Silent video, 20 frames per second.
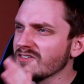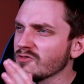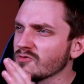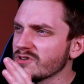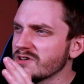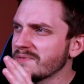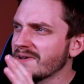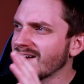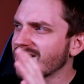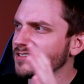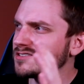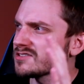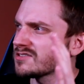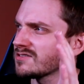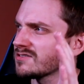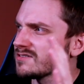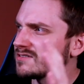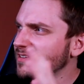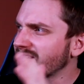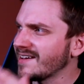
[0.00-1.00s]

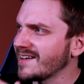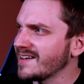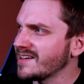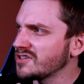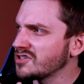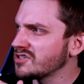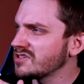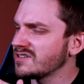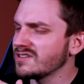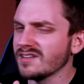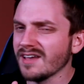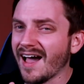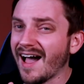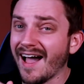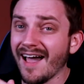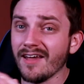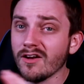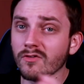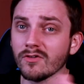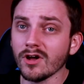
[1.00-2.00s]
remastered H.
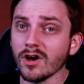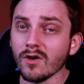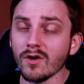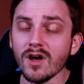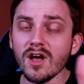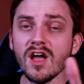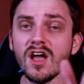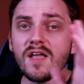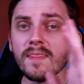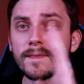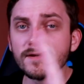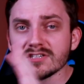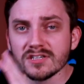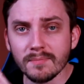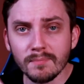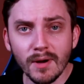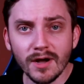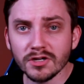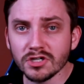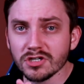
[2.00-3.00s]
I don't know. There's
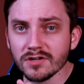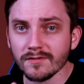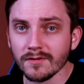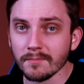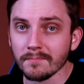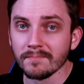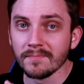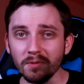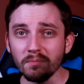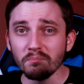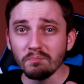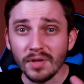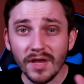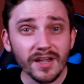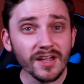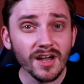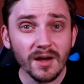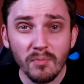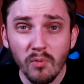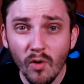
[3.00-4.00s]
a bunch of them
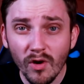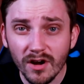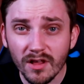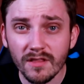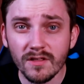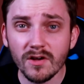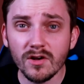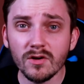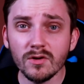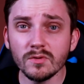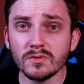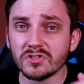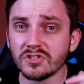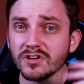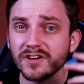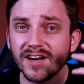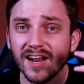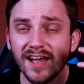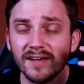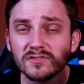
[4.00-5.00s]
pick up one of those.
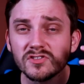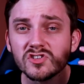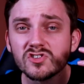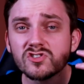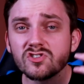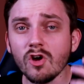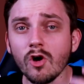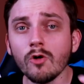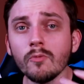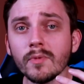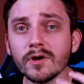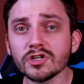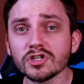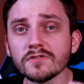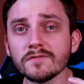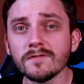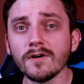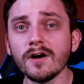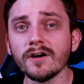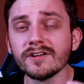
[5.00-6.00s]
You're going to have so
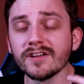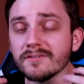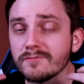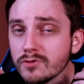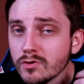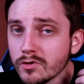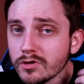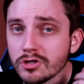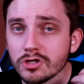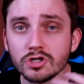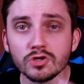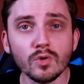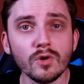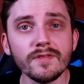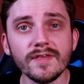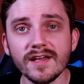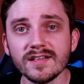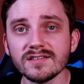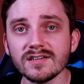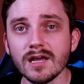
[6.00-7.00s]
much fun if you
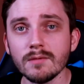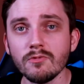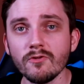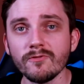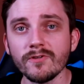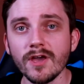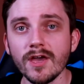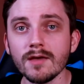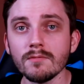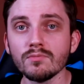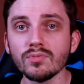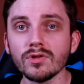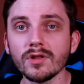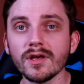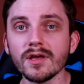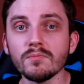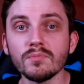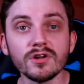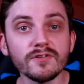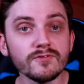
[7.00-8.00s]
enjoy that type of
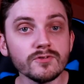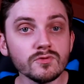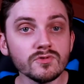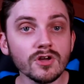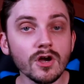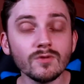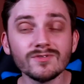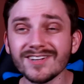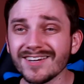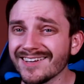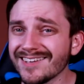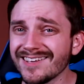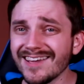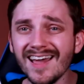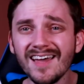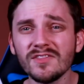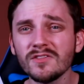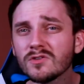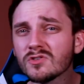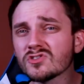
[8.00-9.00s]
gameplay. But if you don't,
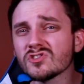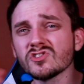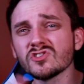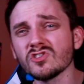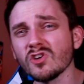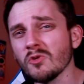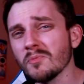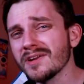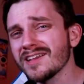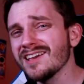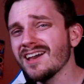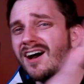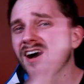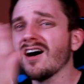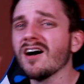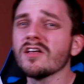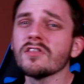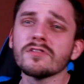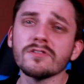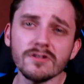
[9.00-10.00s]
again, there's so many
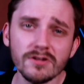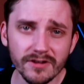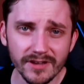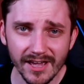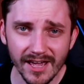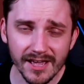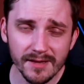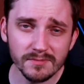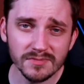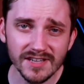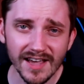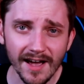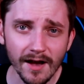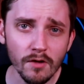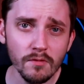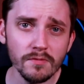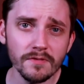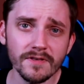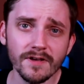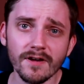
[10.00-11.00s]
other games
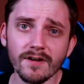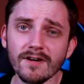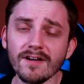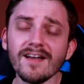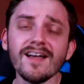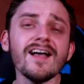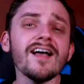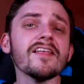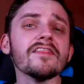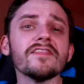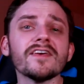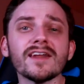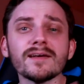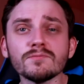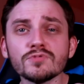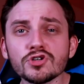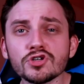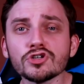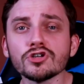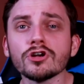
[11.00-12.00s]
out there that
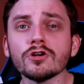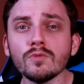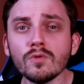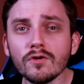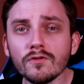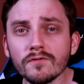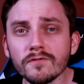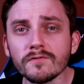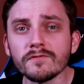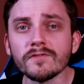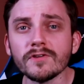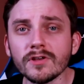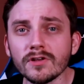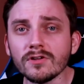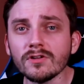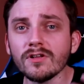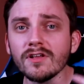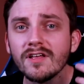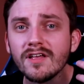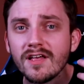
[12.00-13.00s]
I'm sure will
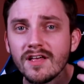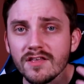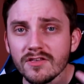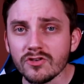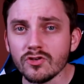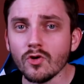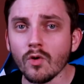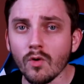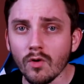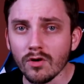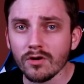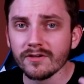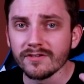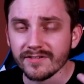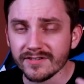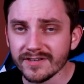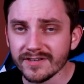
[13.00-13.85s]
fill your